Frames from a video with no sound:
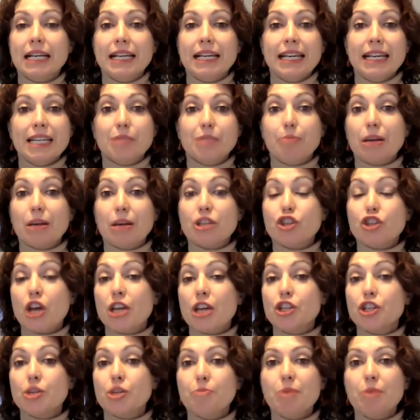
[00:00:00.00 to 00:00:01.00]
is by
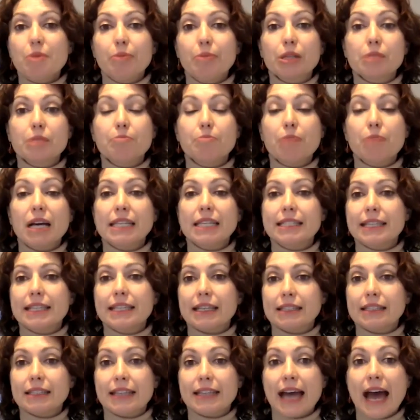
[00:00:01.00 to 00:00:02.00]
changing people's
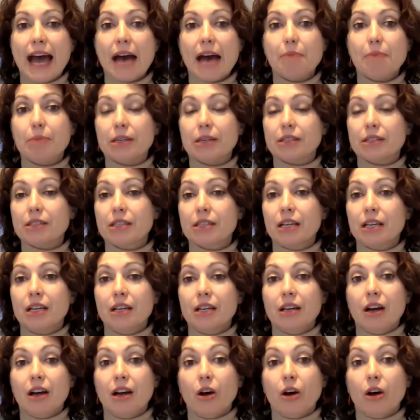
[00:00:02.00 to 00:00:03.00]
mindsets and habits
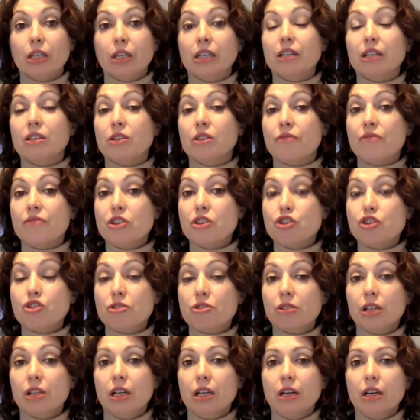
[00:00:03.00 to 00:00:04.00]
on an
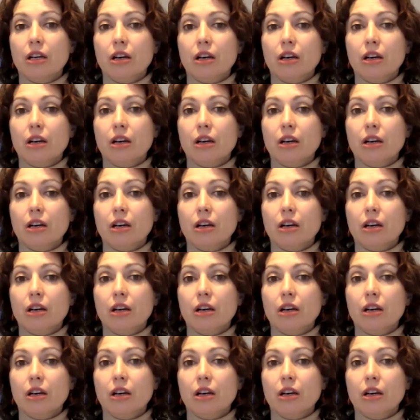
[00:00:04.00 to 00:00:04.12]
individual,